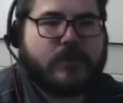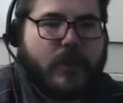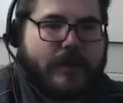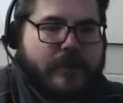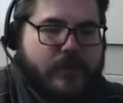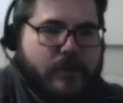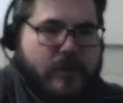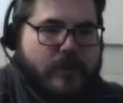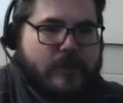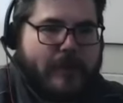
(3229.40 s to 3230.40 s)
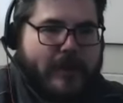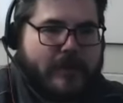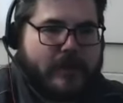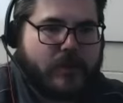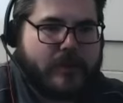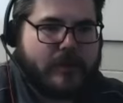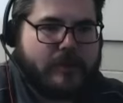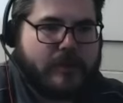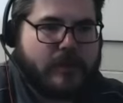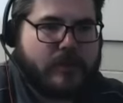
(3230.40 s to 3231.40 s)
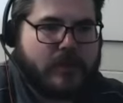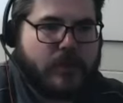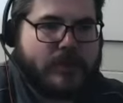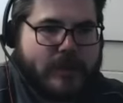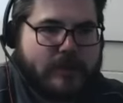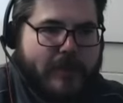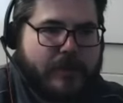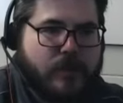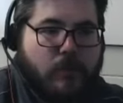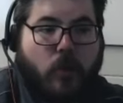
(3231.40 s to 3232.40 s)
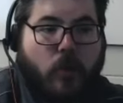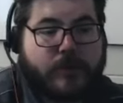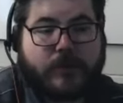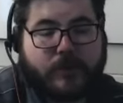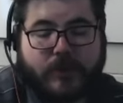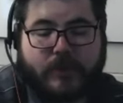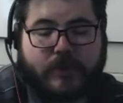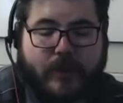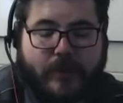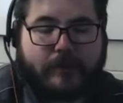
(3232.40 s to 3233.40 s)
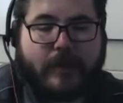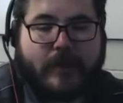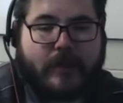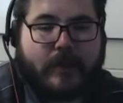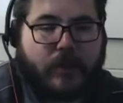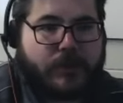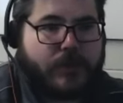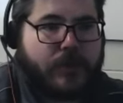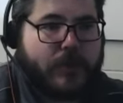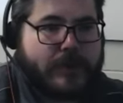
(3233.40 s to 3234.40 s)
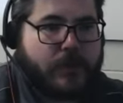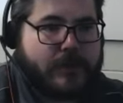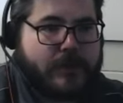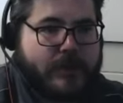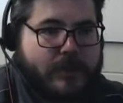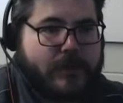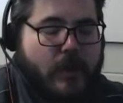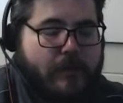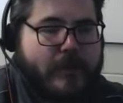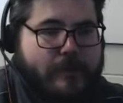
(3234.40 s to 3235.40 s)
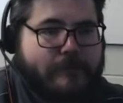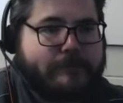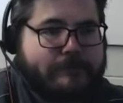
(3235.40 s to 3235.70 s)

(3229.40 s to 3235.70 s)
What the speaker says: try to make a deal with them to use that spectrum, or to just use their resources as a company.